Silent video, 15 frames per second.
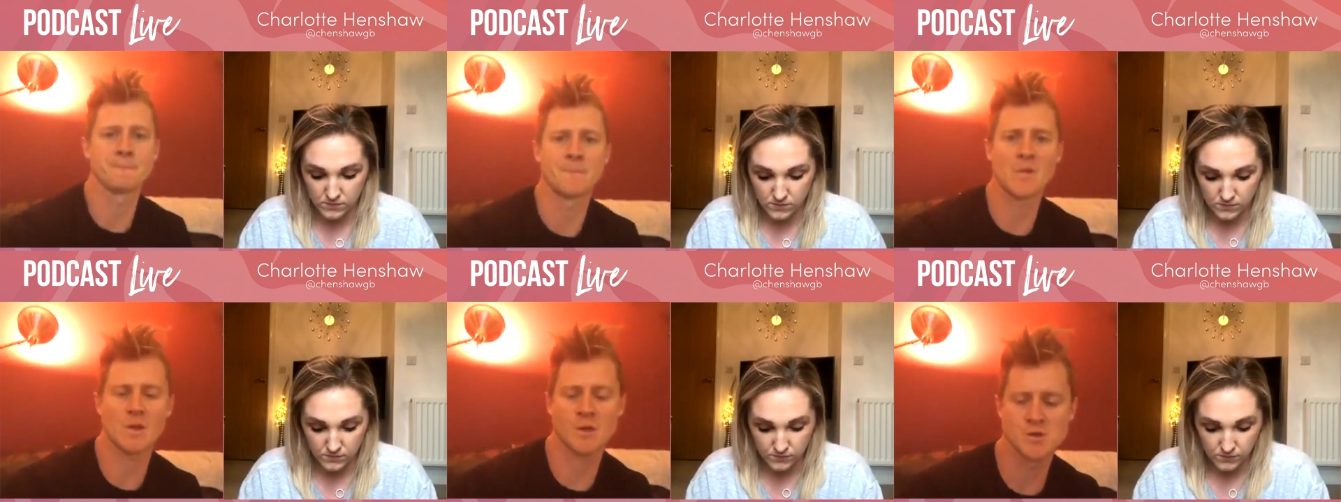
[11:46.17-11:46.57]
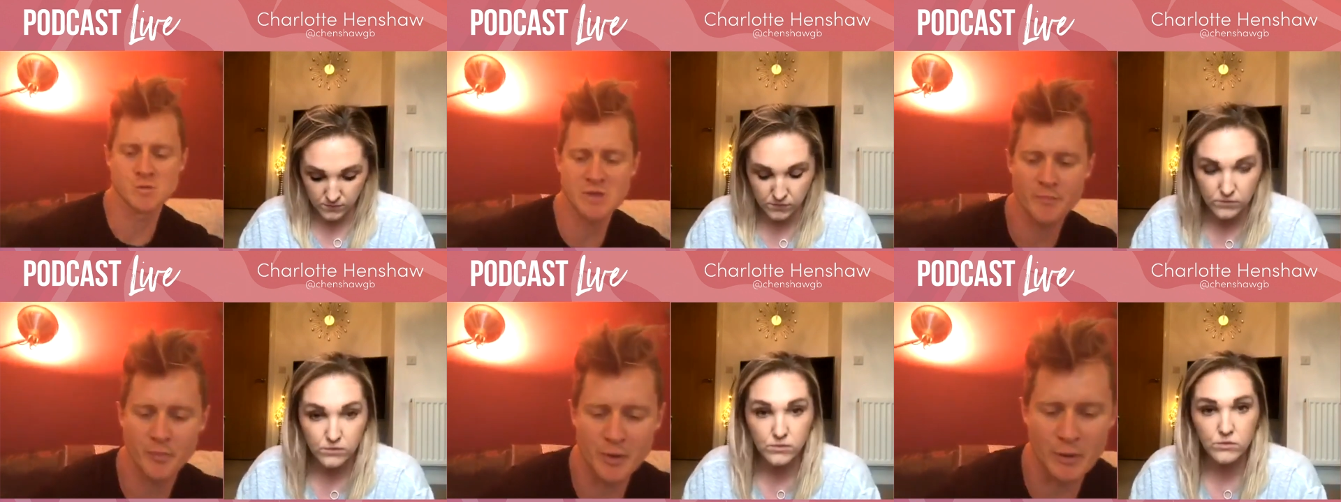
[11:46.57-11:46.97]
Speaker 1: because um, we
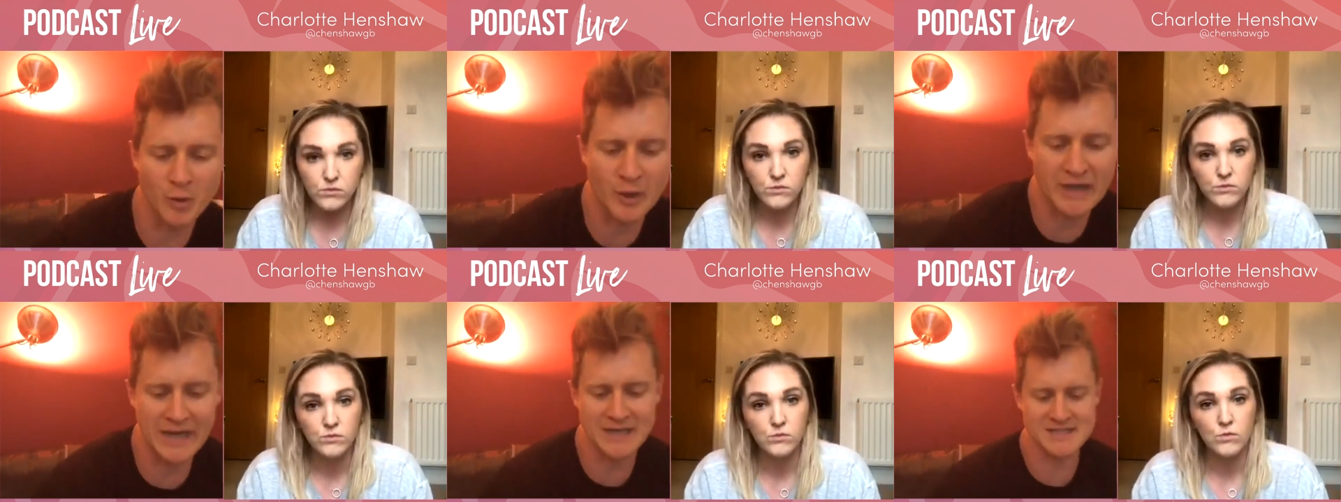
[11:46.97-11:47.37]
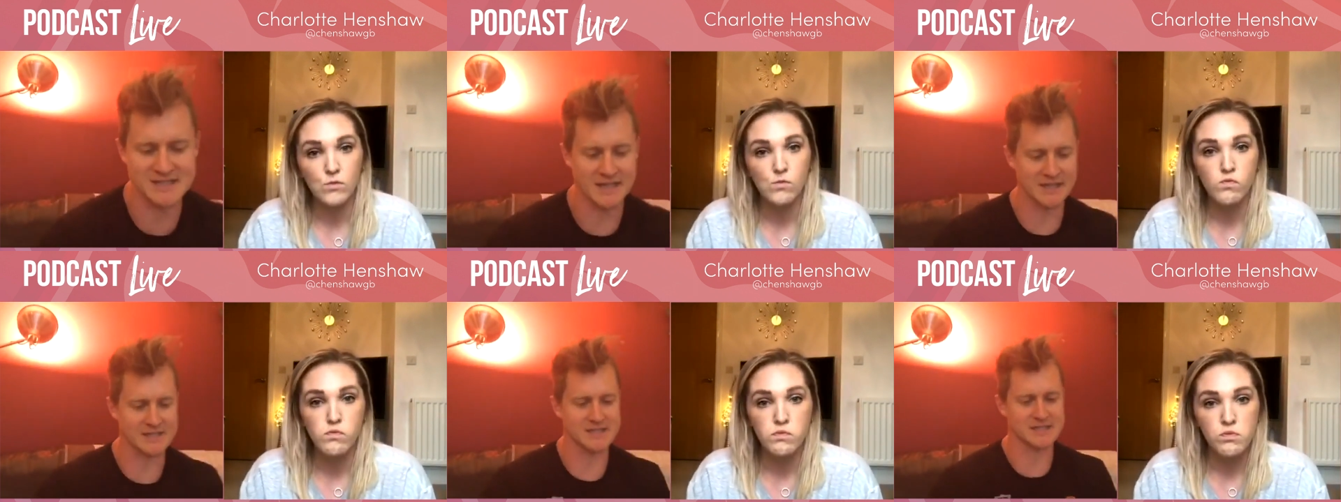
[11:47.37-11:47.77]
brought
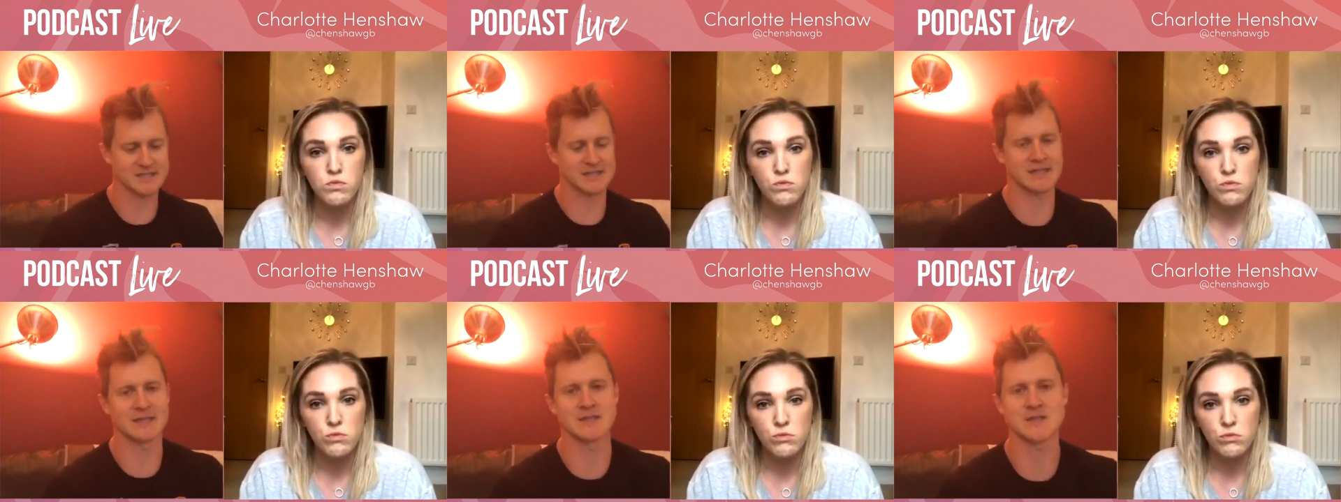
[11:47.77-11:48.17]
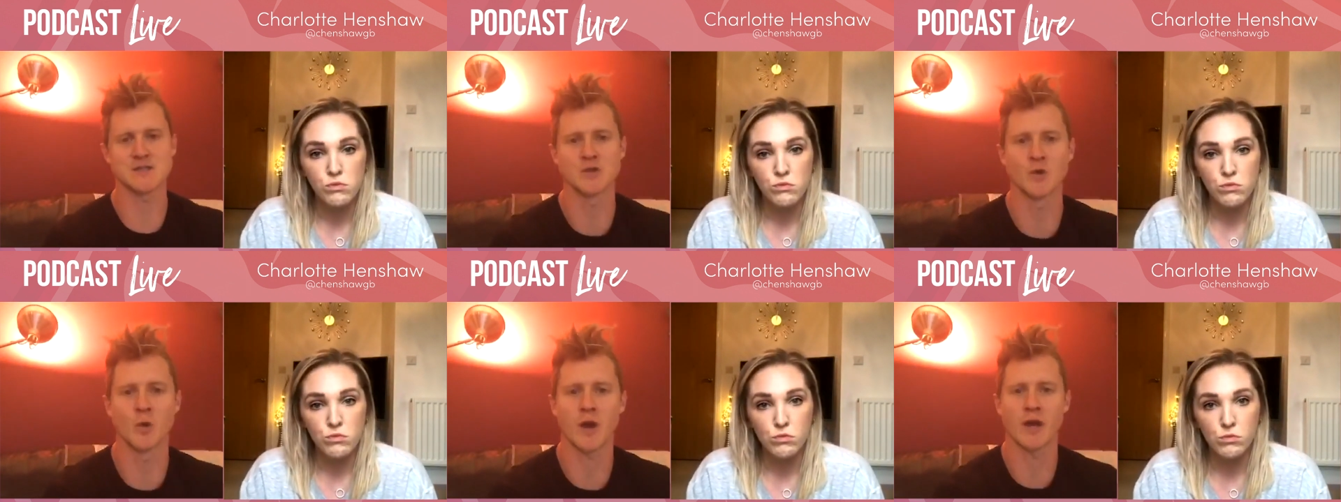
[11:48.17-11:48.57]
calisthenics into
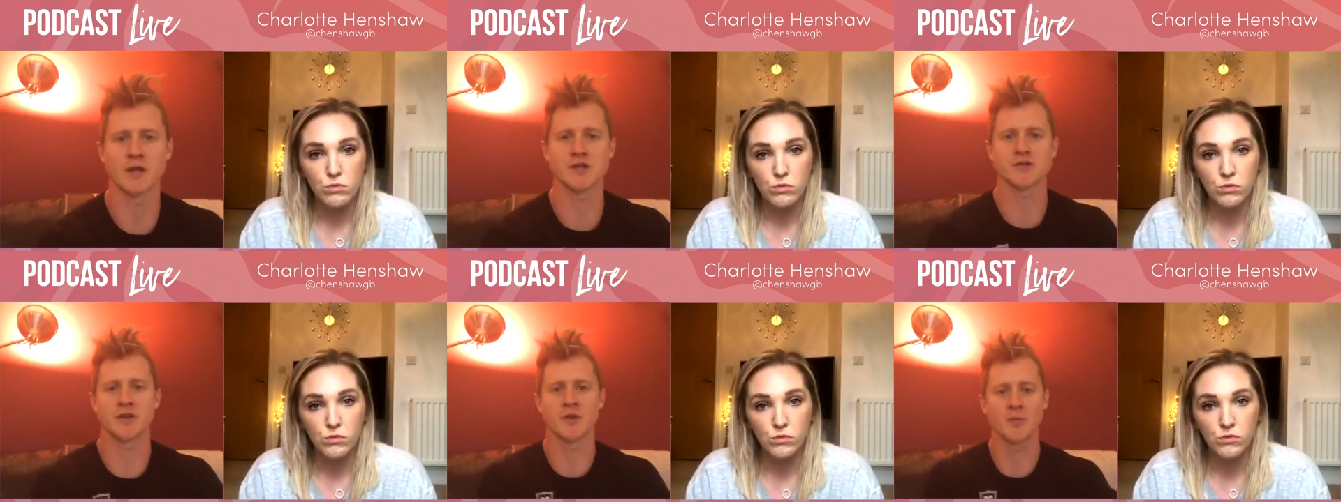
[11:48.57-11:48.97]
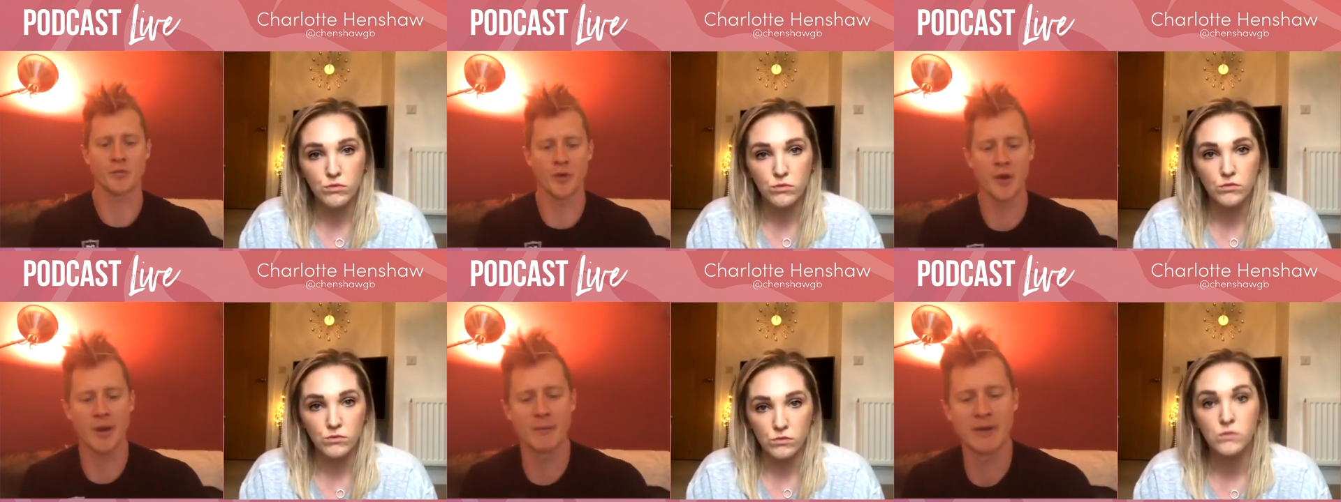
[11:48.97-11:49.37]
your kind of training
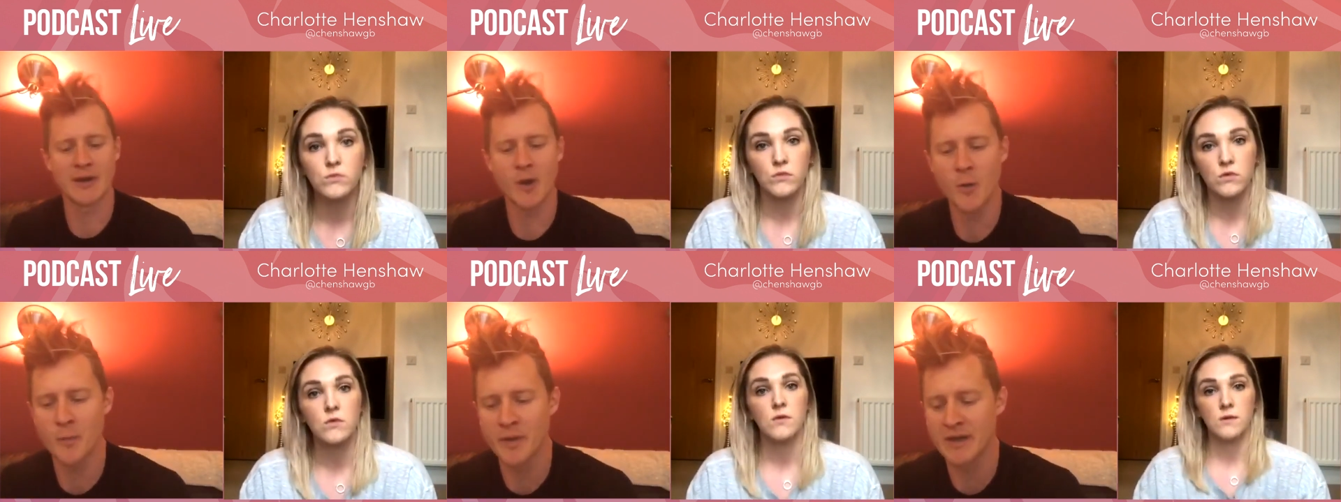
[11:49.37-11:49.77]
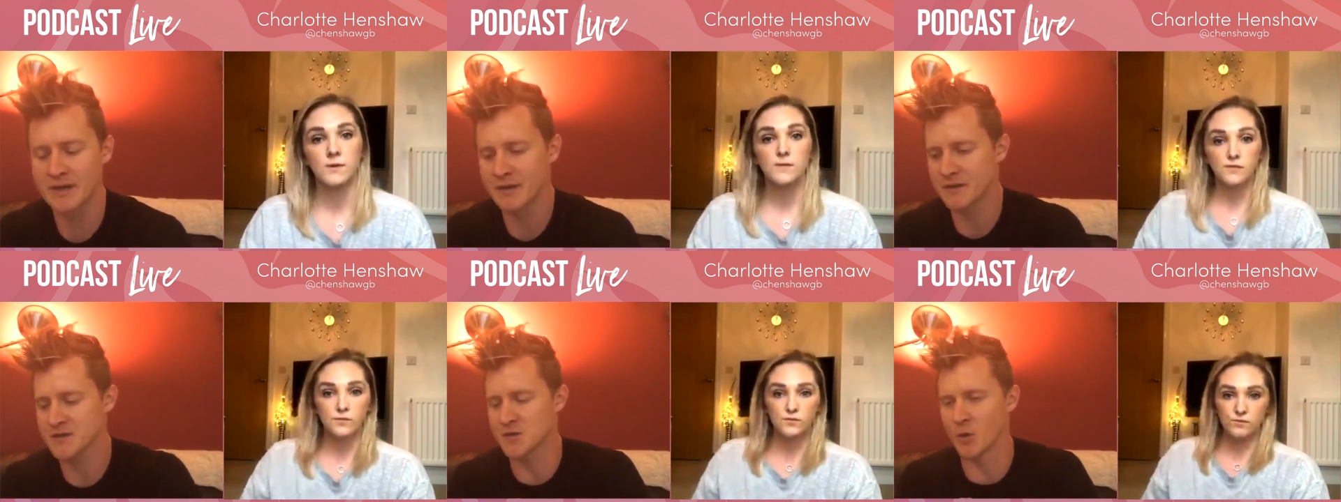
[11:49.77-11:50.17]
program a little bit,
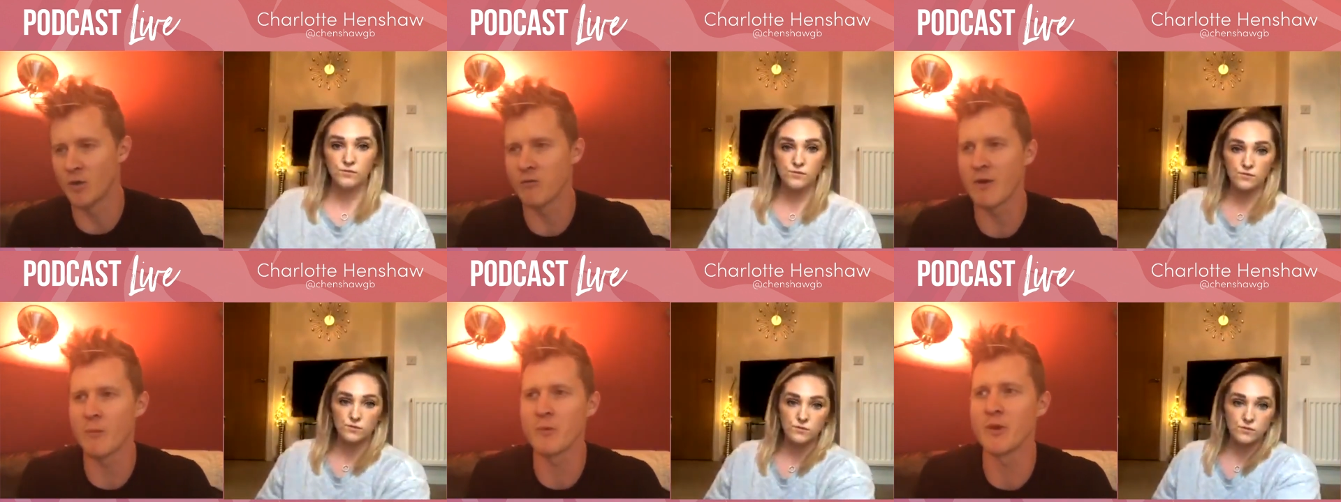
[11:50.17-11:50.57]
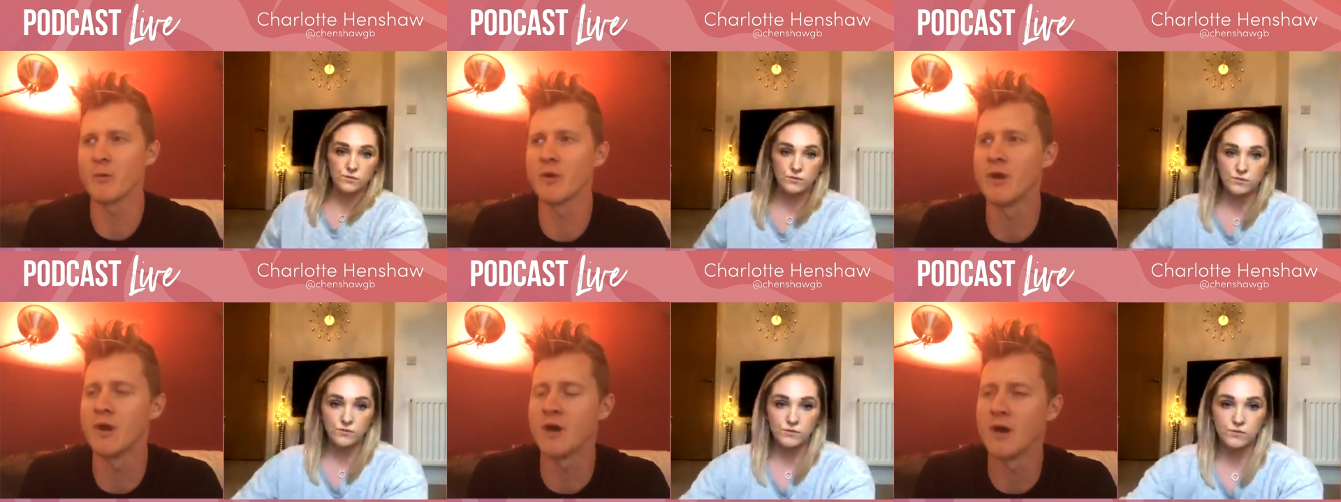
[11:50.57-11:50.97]
sort of when we
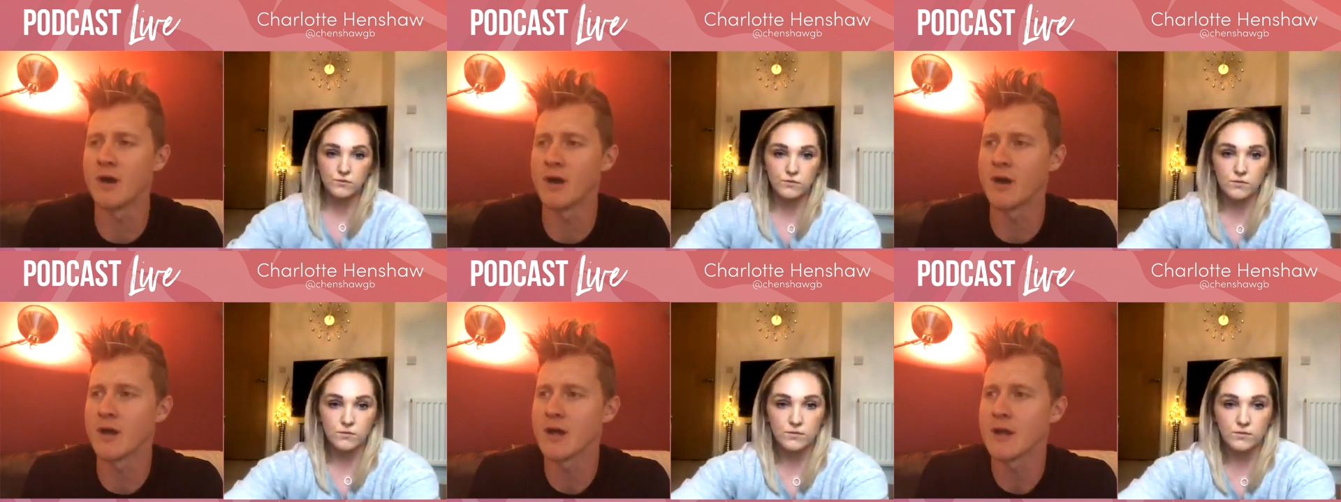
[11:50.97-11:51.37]
were,